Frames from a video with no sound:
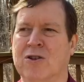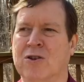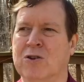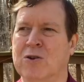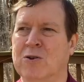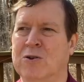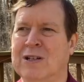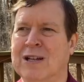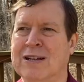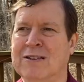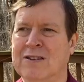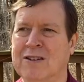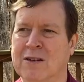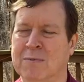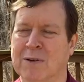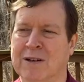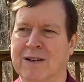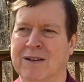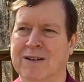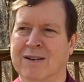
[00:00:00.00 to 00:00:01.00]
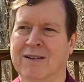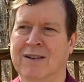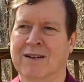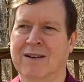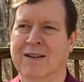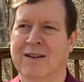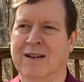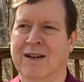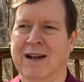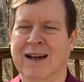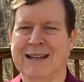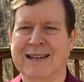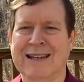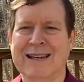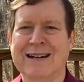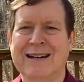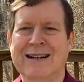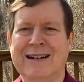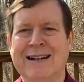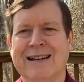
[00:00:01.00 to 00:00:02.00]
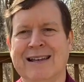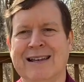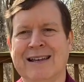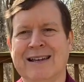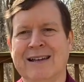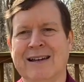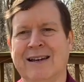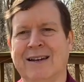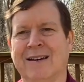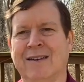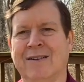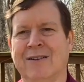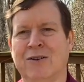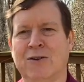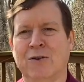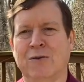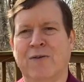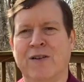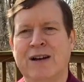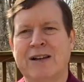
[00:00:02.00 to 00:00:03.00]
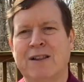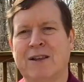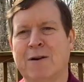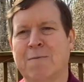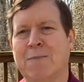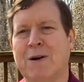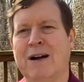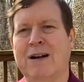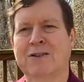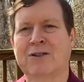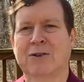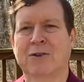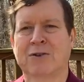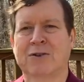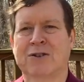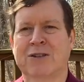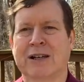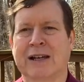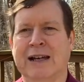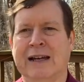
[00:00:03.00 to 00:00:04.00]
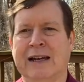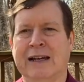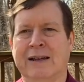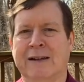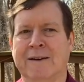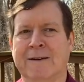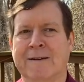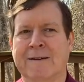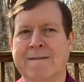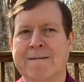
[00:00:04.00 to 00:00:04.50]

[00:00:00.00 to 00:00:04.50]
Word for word: the New Testament, again and again, you find the apostles saying,